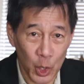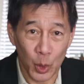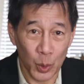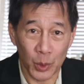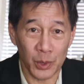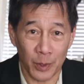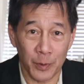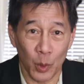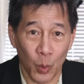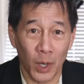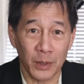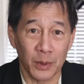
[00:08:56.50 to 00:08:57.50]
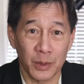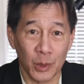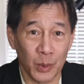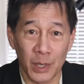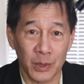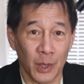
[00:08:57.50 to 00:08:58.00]
use if you wanted
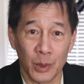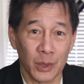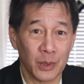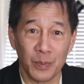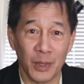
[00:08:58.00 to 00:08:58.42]
to. These others,